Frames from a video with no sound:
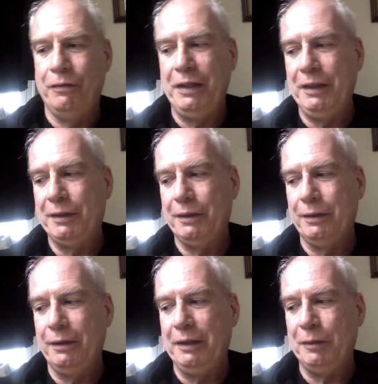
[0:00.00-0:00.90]
these
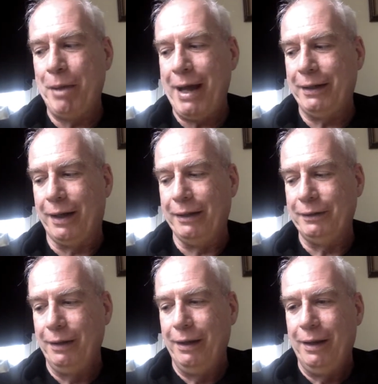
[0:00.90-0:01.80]
these bad
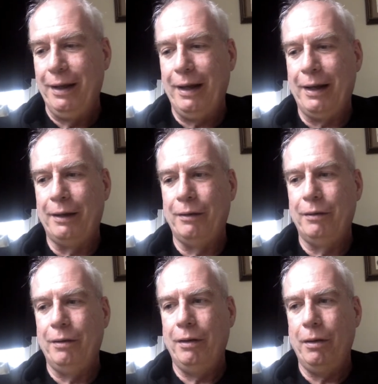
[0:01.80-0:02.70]
guys, uh,
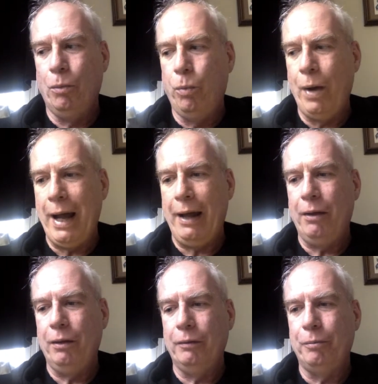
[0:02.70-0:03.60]

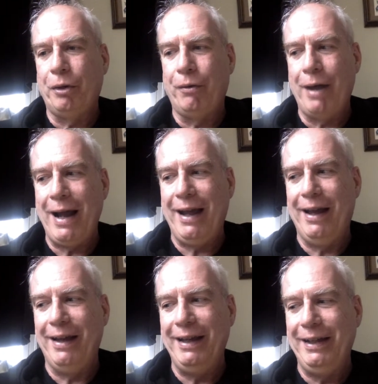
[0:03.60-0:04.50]
while
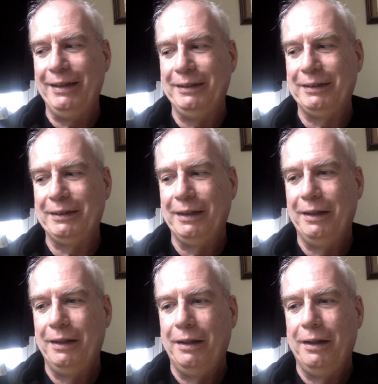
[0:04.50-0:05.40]
Pariah is
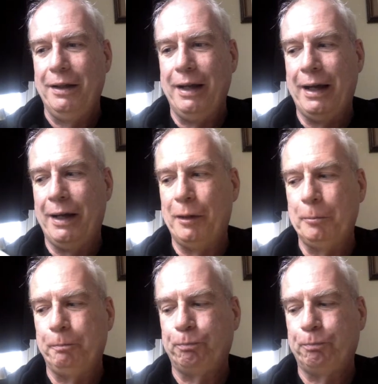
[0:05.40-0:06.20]
uh,